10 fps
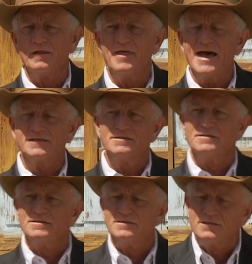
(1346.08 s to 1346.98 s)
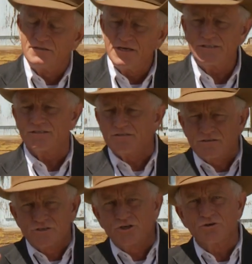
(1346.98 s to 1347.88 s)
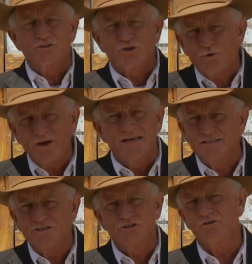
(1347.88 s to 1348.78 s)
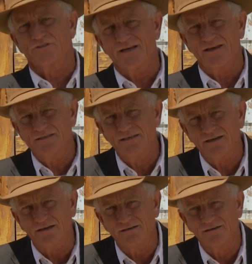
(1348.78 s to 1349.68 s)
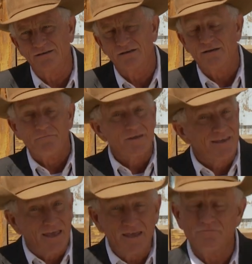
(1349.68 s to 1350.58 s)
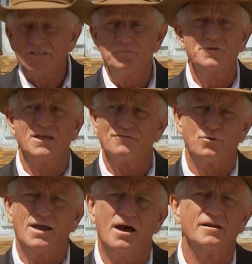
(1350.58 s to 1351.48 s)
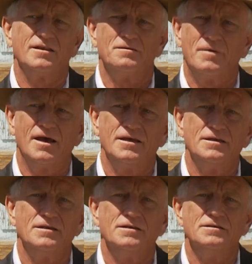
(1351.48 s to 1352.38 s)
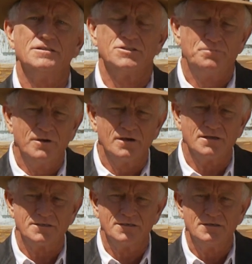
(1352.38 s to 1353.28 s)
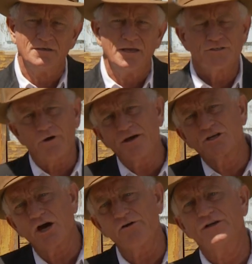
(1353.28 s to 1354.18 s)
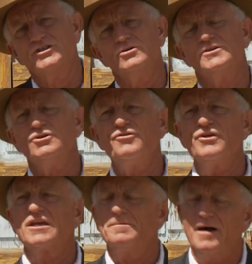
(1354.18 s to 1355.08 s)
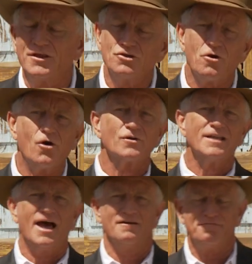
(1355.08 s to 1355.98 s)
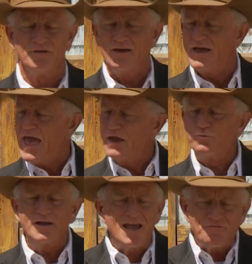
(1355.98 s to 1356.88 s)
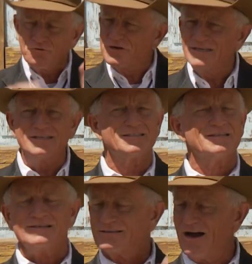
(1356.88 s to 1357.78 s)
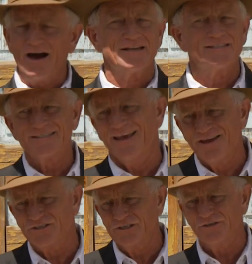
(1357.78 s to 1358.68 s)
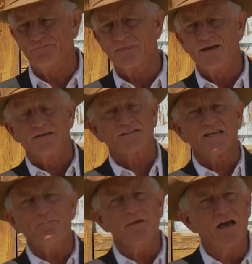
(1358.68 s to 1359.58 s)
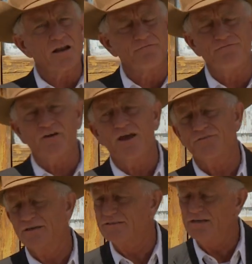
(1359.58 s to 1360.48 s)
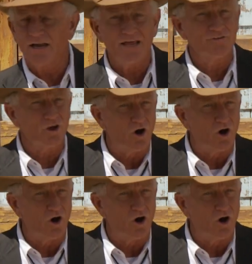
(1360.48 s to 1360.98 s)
that this church, crazy church idea became something of a reality in my spirit. So I encourage you as you think about your own life, and whatever it is, God is saying to you, stepping out in faith is not having